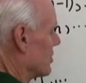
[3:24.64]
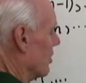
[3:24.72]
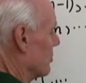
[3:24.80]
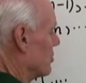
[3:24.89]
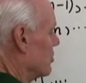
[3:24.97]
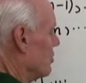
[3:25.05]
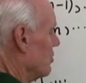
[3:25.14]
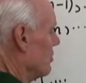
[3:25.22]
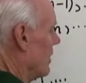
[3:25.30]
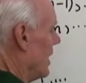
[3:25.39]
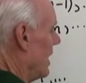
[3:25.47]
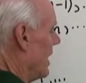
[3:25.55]
so
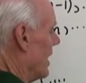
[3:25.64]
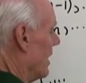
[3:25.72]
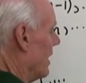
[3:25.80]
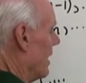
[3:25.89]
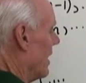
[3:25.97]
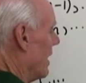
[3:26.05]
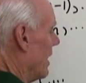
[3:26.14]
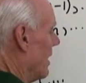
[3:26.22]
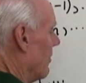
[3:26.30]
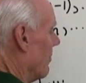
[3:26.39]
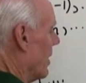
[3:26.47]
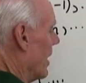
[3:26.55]
2n
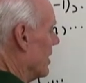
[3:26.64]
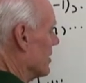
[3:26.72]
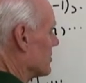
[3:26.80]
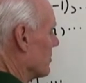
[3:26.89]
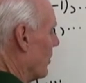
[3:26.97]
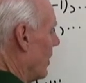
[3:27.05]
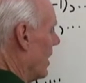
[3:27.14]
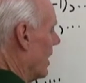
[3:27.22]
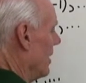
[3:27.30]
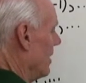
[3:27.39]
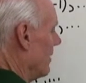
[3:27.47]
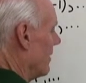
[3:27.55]
minus
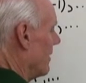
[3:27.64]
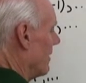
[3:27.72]
1.